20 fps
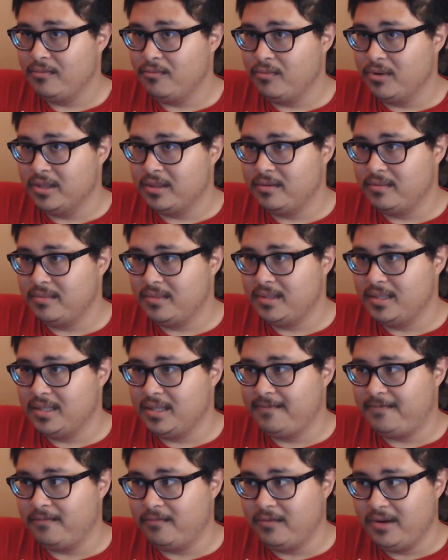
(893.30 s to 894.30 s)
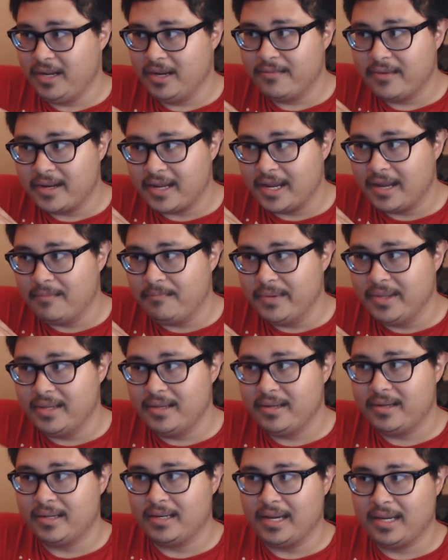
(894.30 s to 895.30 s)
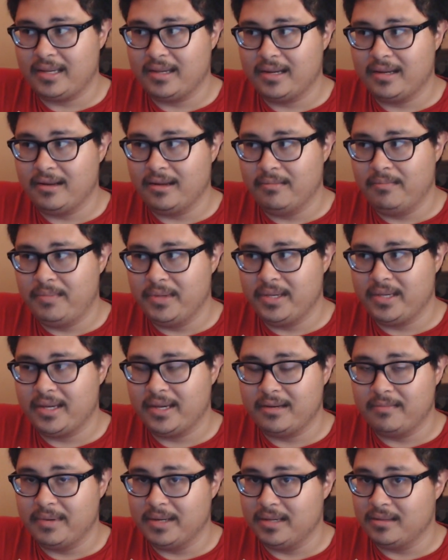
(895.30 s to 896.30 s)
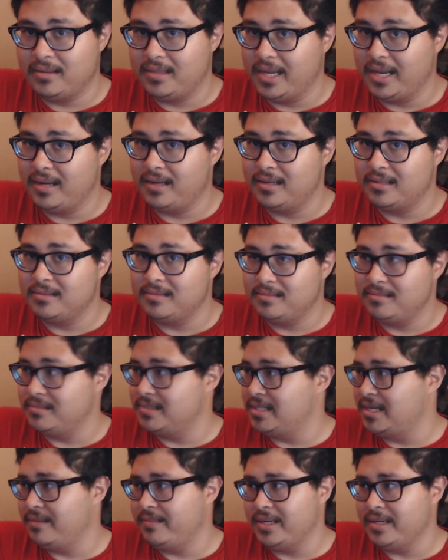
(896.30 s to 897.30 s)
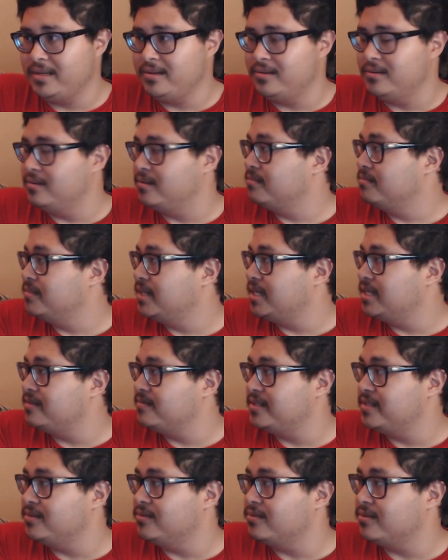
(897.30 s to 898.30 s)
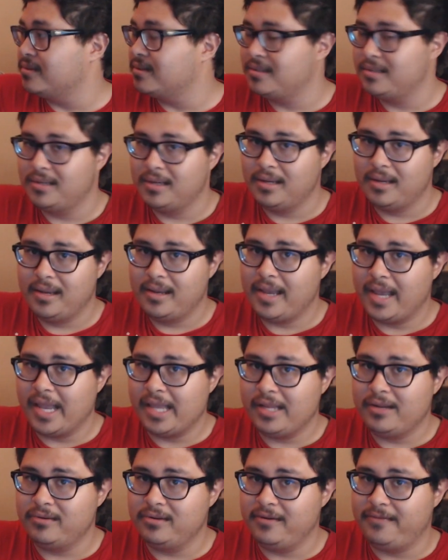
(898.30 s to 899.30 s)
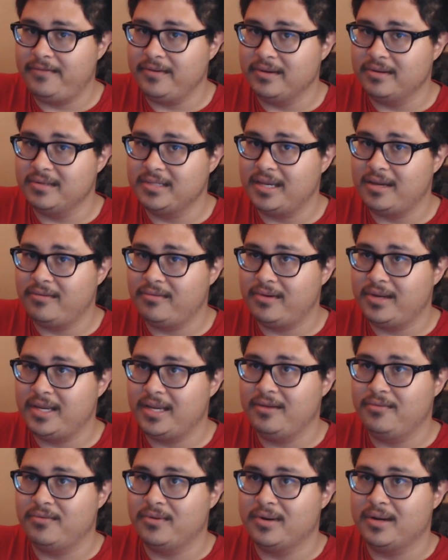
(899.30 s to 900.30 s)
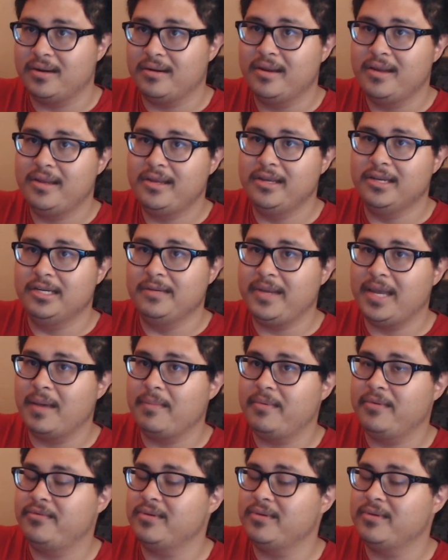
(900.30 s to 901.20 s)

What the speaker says: Whether if we ever got big and I got a big head about that, I'm an a-hole. That's for sure. Anyone who feels that way, where you should be happy